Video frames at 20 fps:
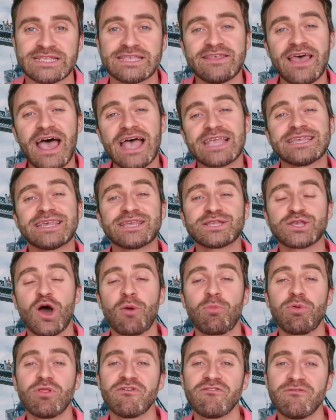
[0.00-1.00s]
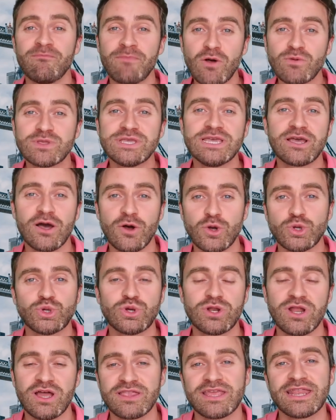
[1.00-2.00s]
So that is an example of
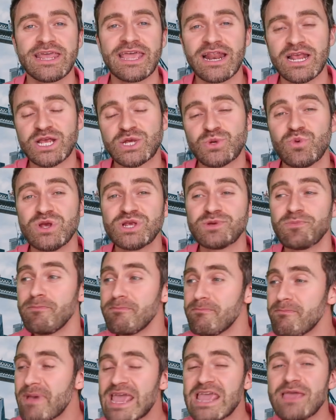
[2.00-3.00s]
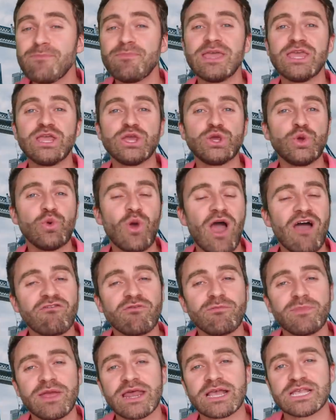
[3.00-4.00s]
multicultural London English, which maybe you
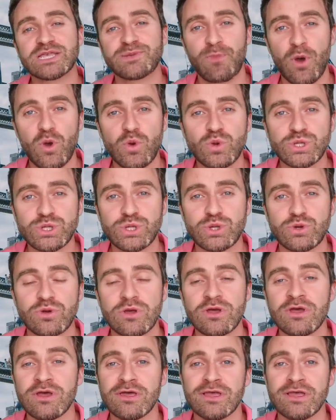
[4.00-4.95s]
haven't been exposed to.